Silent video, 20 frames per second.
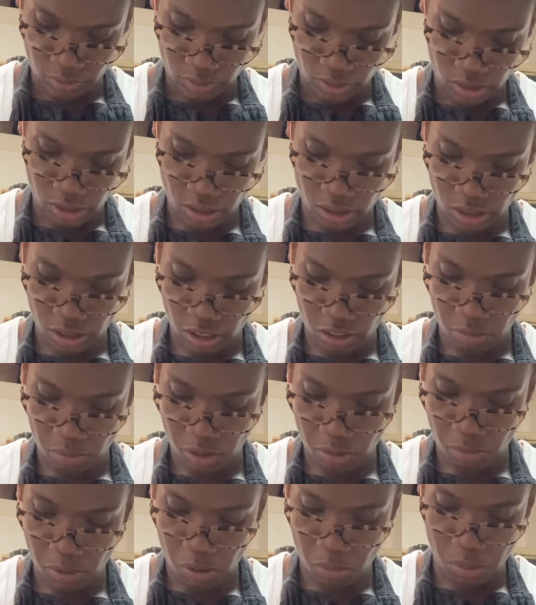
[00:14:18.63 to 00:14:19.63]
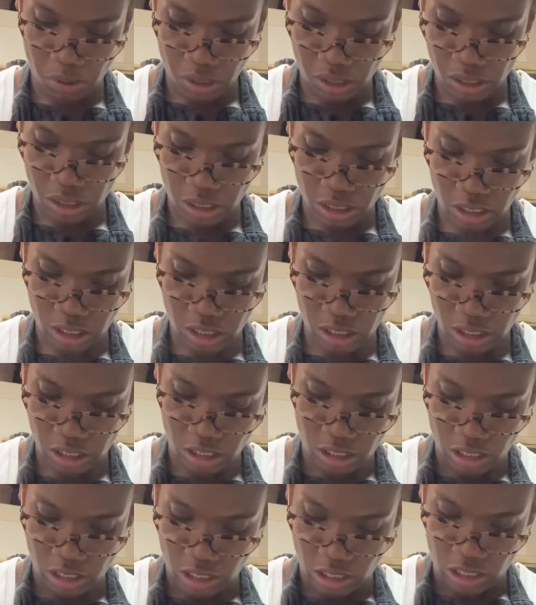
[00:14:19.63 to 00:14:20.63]
just give me a moment
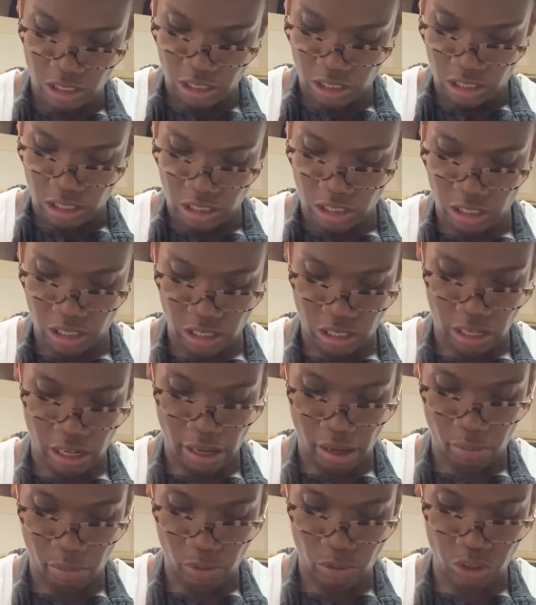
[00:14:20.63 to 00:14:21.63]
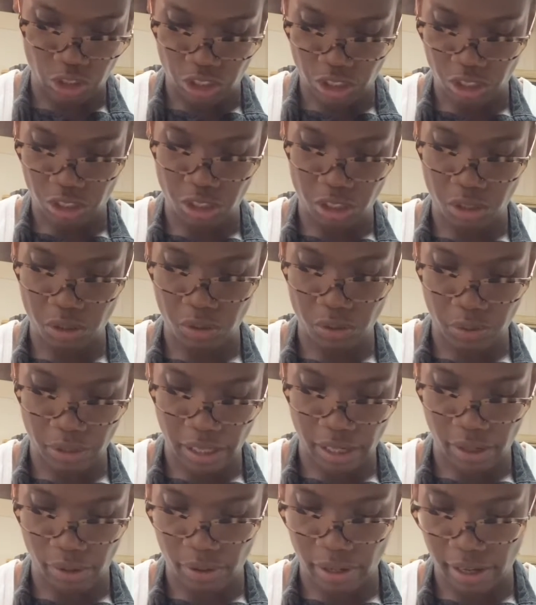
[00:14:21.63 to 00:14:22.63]
and I will show you
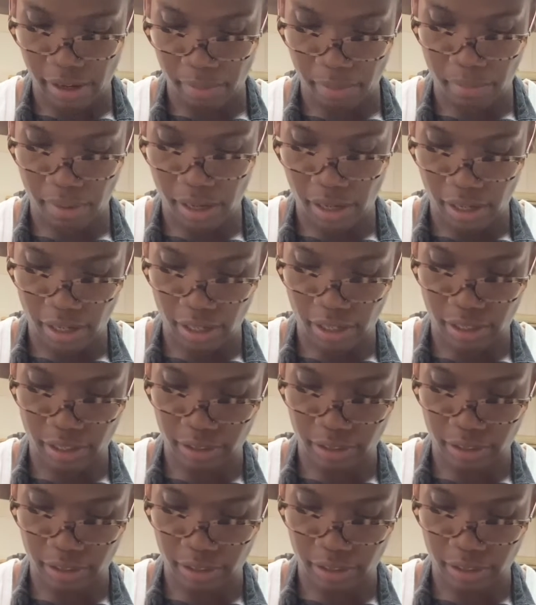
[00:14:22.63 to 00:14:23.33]
how I make